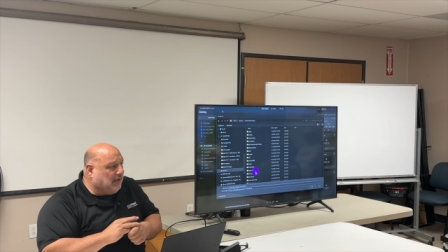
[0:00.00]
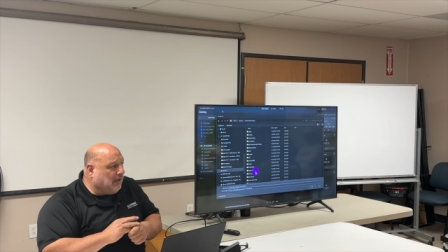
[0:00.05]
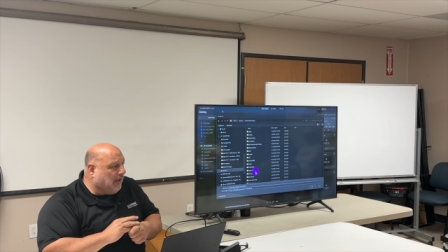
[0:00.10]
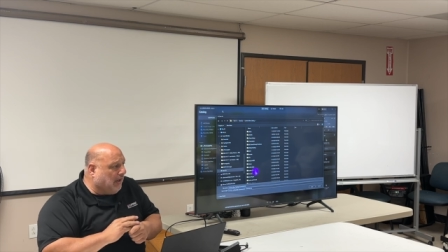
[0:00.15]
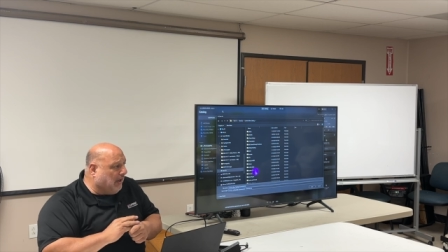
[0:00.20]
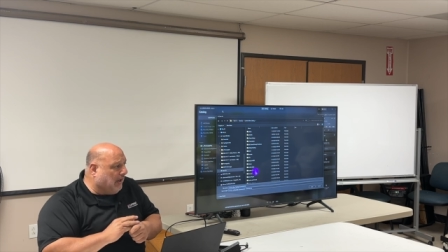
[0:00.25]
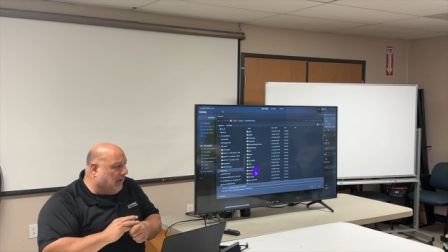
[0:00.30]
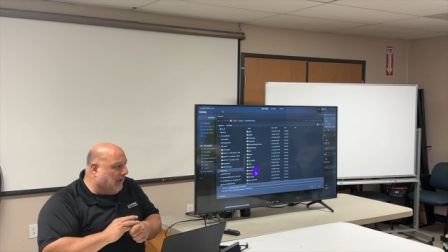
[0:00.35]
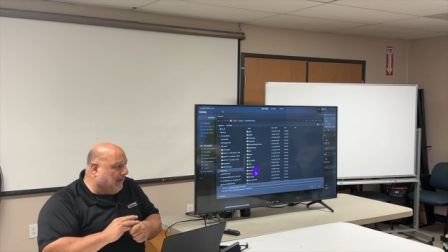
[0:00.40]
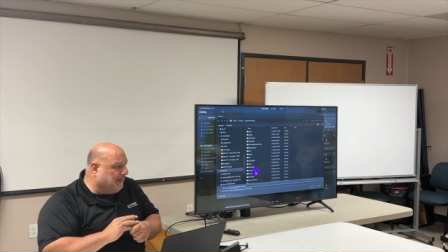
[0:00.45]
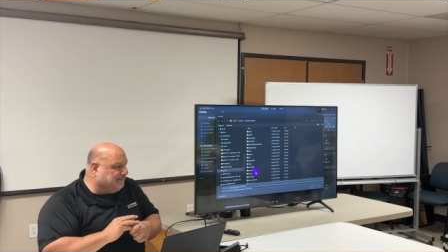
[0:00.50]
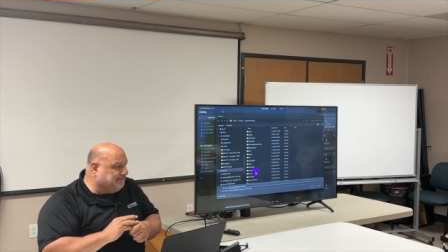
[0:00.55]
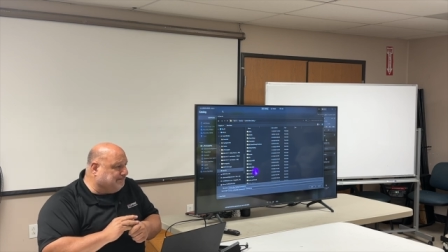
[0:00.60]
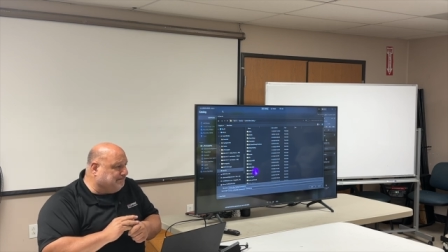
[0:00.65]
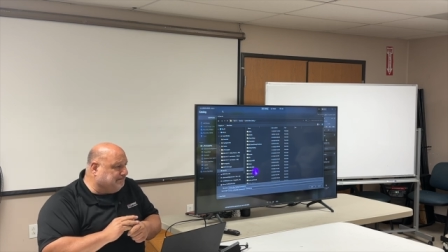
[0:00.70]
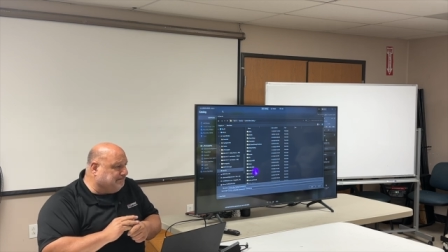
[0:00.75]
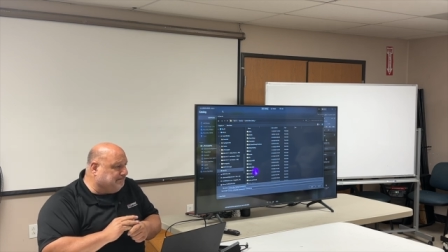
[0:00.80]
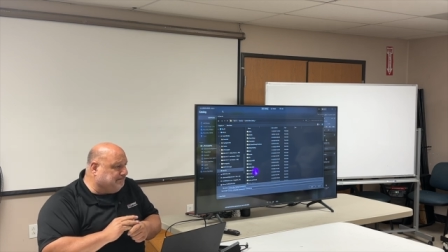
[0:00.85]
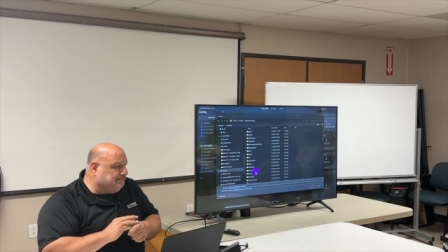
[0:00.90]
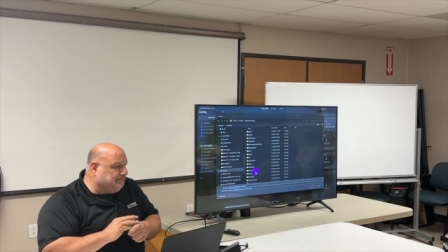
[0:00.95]

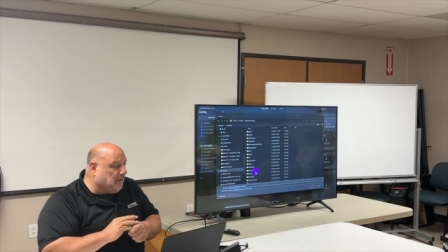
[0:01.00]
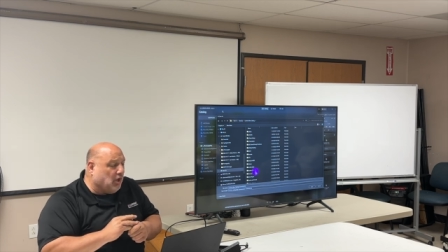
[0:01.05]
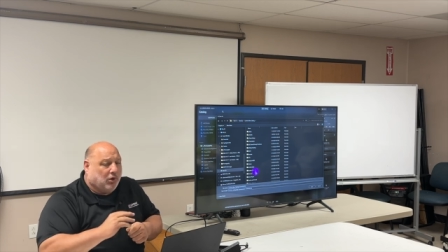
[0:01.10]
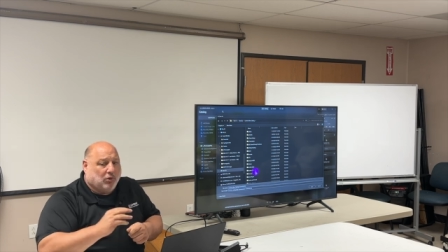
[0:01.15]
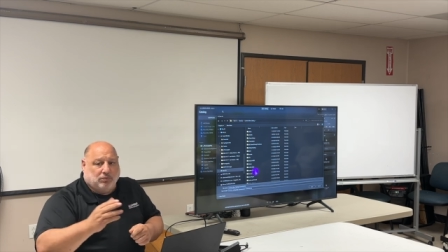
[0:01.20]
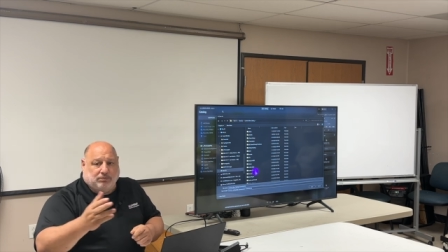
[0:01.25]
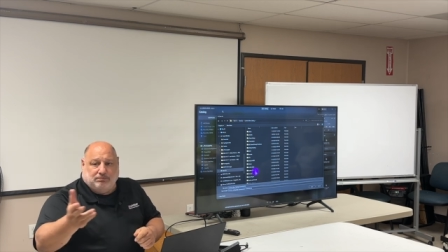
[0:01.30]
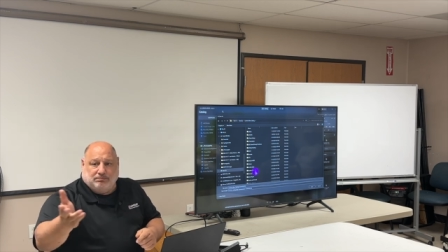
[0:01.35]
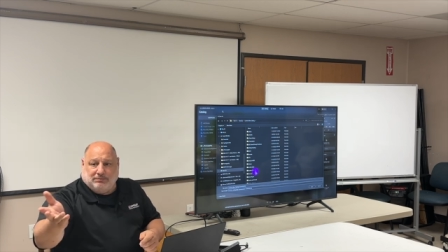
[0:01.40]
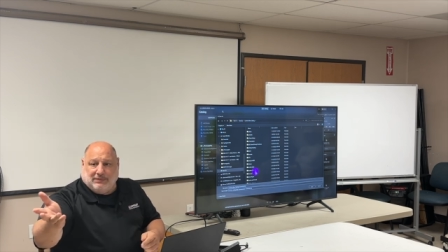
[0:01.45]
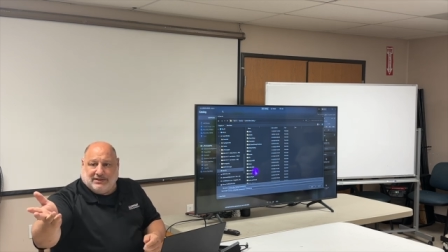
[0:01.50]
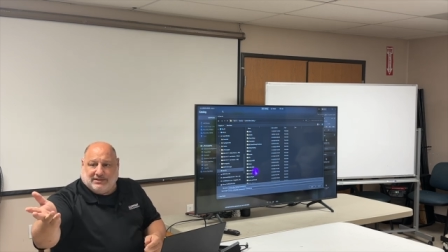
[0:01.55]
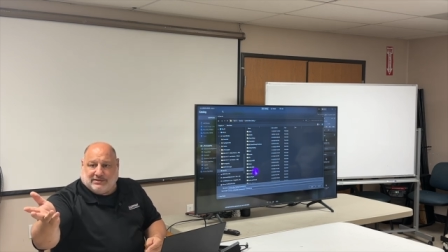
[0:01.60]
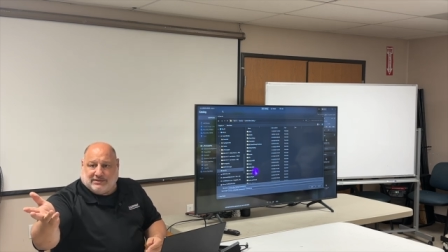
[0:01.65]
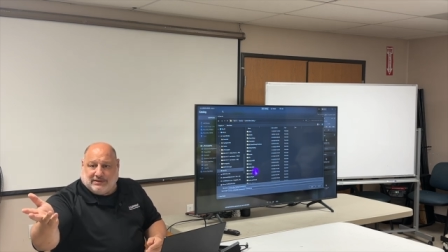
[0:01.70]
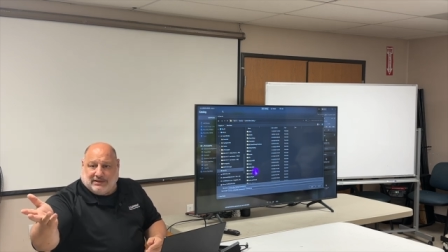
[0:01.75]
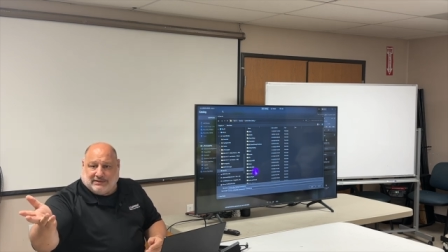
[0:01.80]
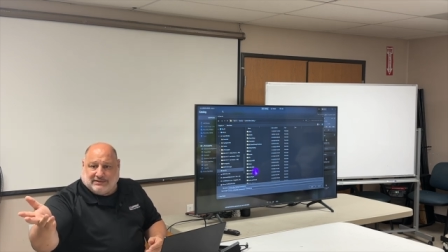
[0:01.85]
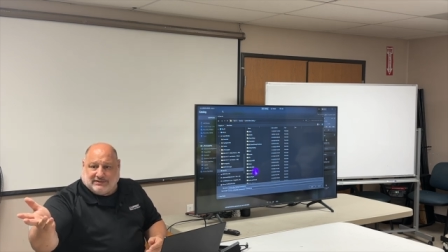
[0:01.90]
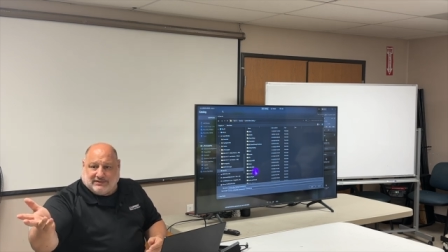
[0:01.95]
um, oh, it's,
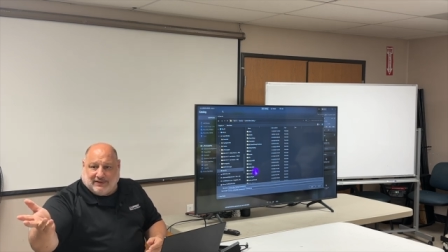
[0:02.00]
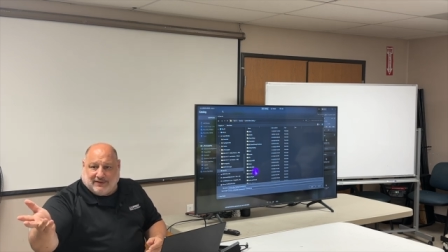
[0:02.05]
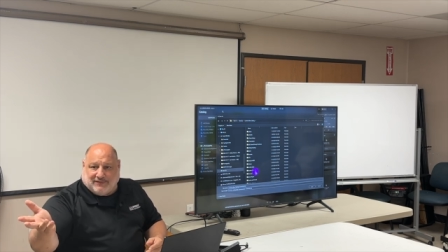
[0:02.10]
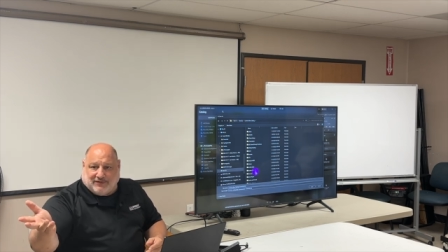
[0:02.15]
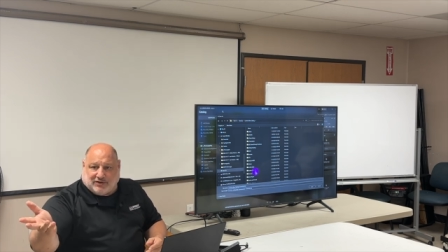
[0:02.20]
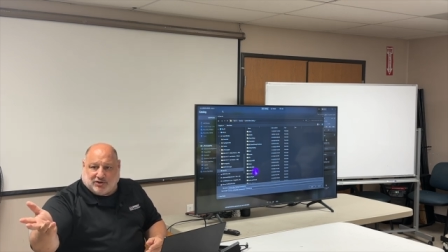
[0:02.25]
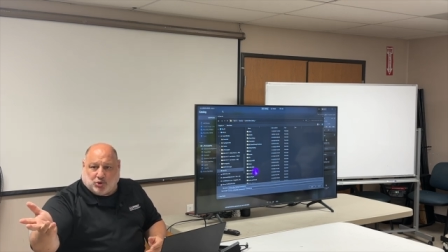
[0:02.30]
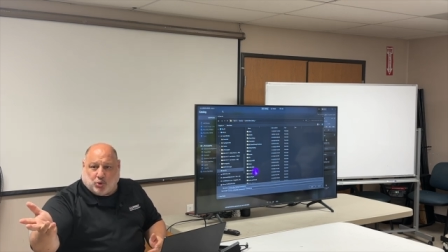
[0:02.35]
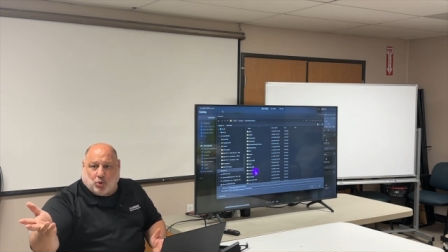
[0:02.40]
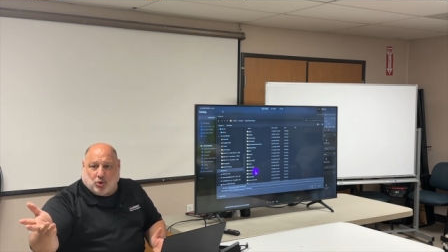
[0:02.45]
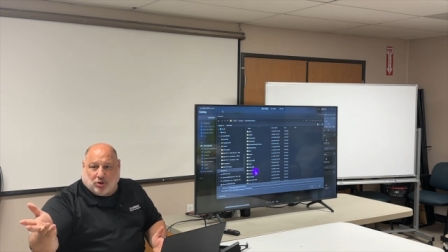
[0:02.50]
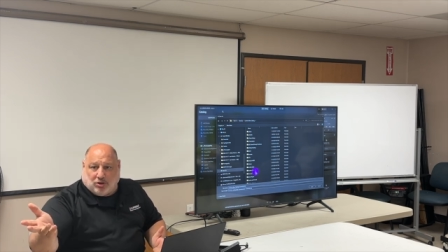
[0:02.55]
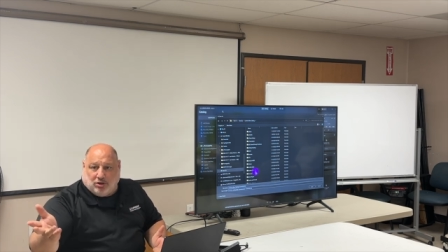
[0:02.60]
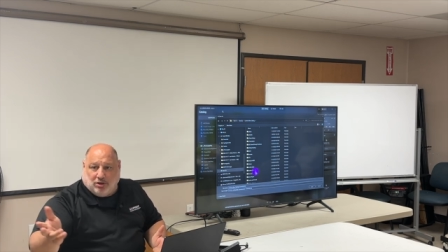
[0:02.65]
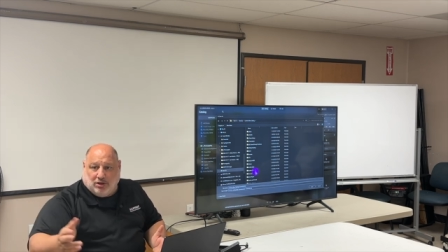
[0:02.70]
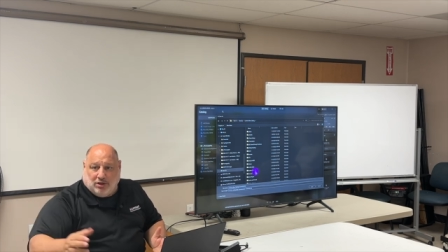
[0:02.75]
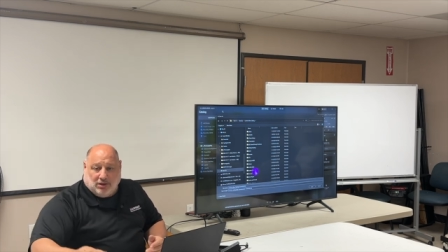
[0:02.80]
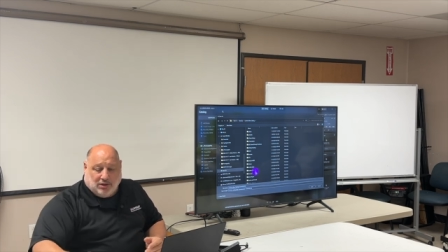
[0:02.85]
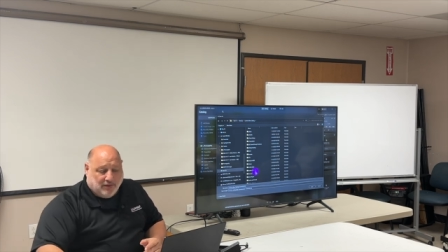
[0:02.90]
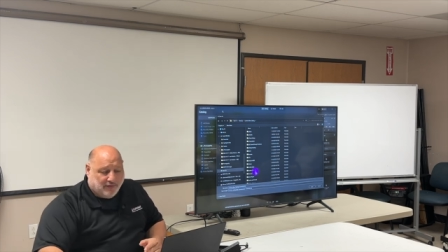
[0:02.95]
it's the, the tour,
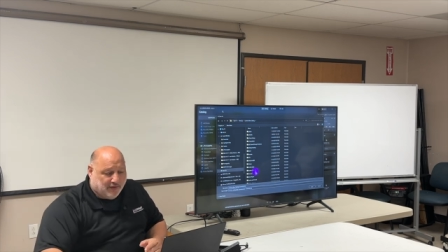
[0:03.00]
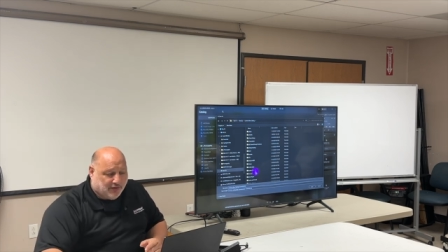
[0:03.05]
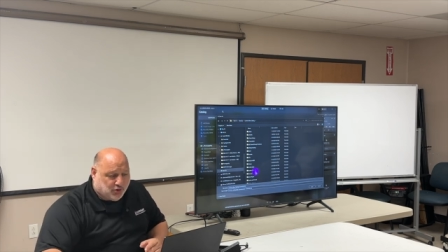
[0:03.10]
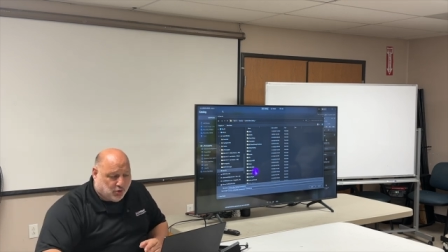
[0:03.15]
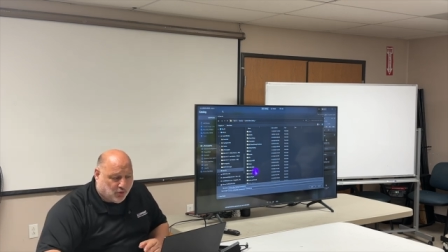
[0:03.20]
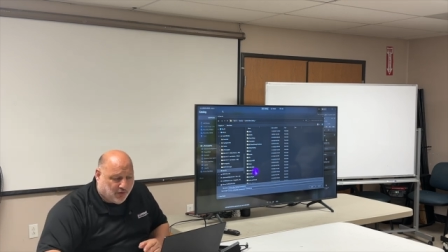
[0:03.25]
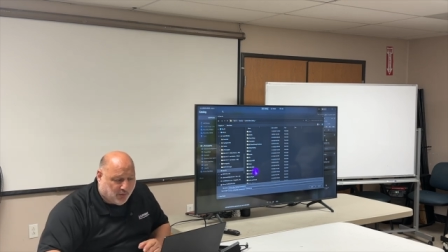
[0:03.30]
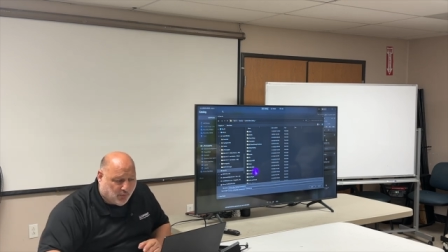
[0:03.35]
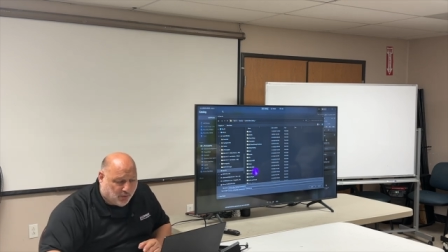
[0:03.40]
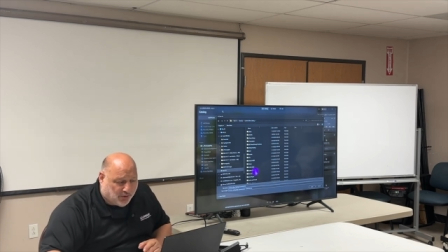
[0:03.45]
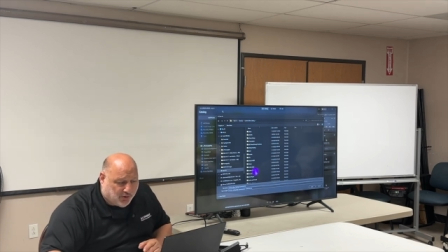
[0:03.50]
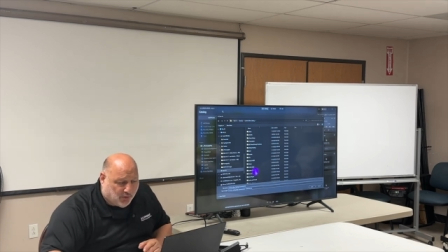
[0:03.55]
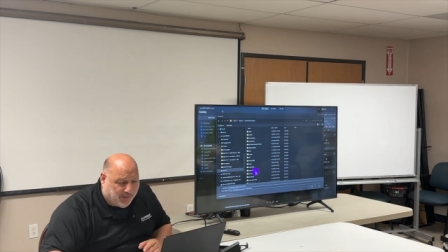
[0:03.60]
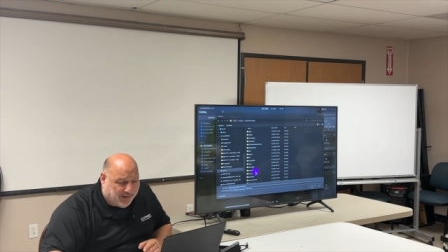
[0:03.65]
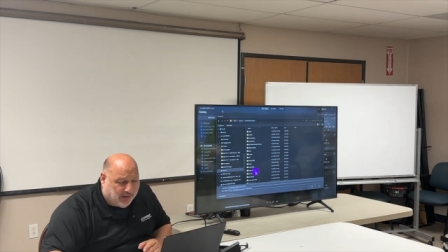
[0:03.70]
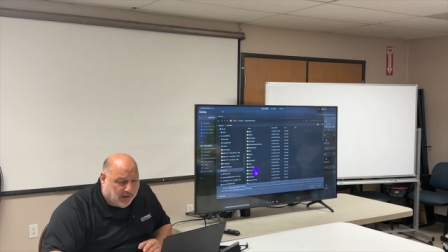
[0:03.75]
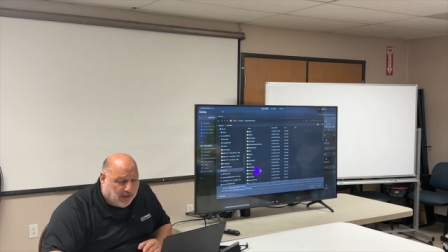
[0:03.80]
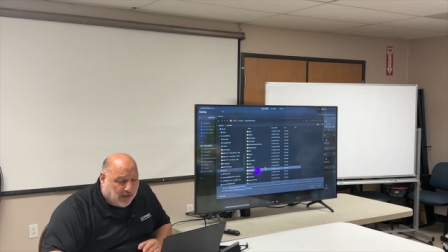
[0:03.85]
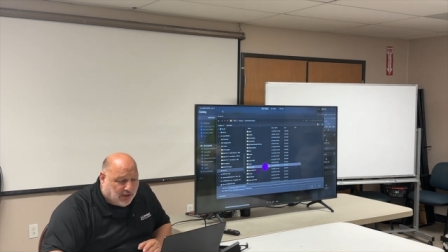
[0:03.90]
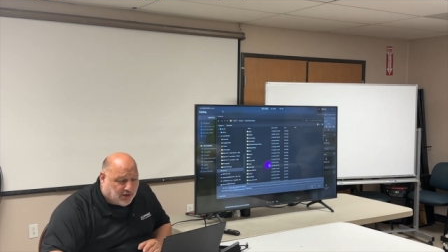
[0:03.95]
the tour that we're
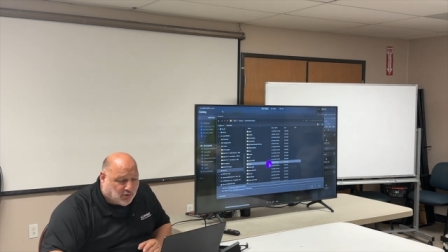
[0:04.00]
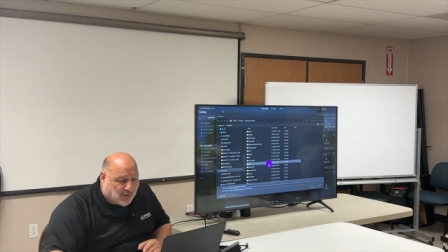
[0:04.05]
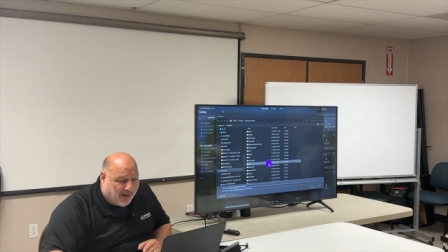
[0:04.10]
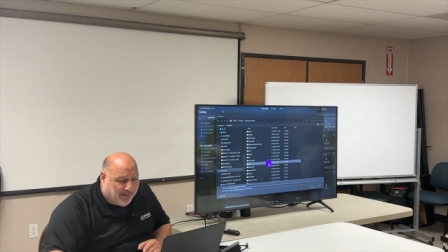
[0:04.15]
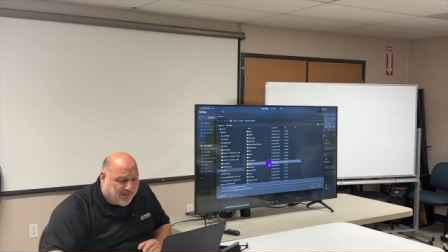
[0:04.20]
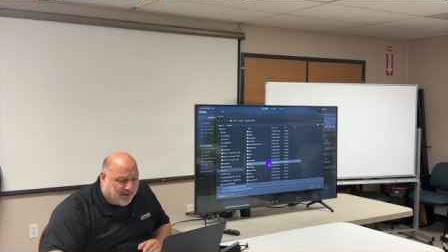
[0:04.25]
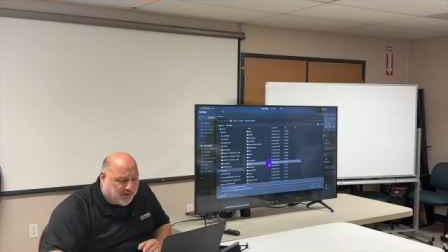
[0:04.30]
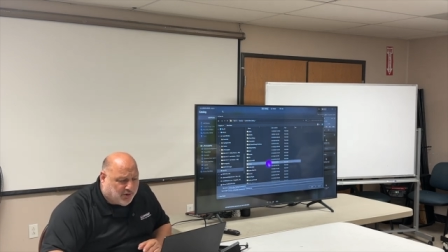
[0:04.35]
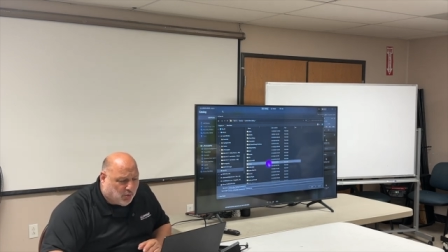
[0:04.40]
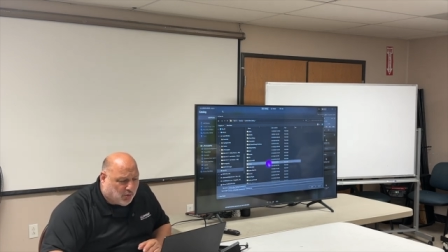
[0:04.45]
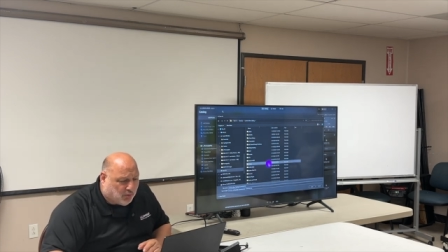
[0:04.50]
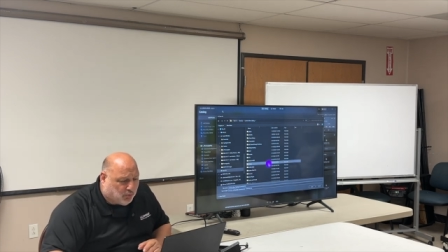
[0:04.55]
doing. So I'm going to do